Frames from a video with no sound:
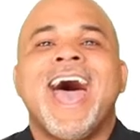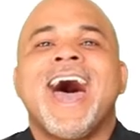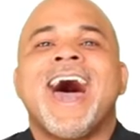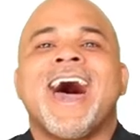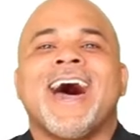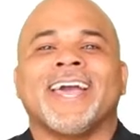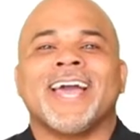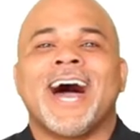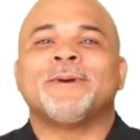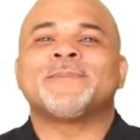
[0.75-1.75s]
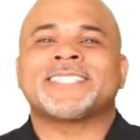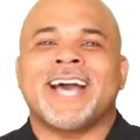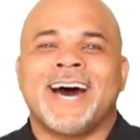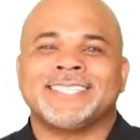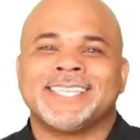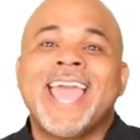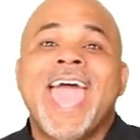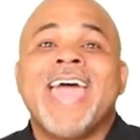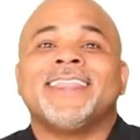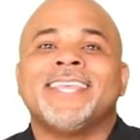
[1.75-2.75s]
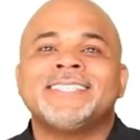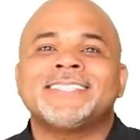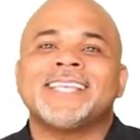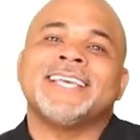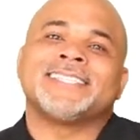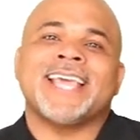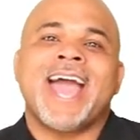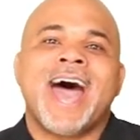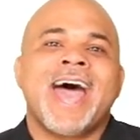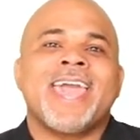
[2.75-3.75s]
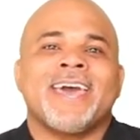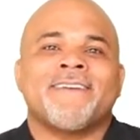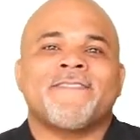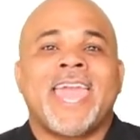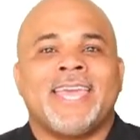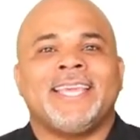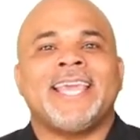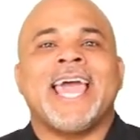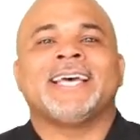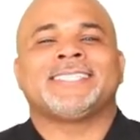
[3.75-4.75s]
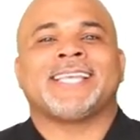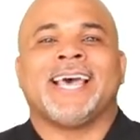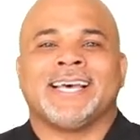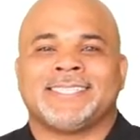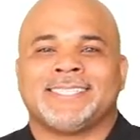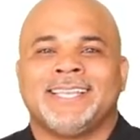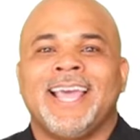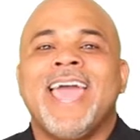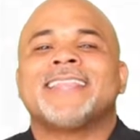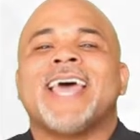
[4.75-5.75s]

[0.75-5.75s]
Hi, I'm Scott, and this is the IF80SS, the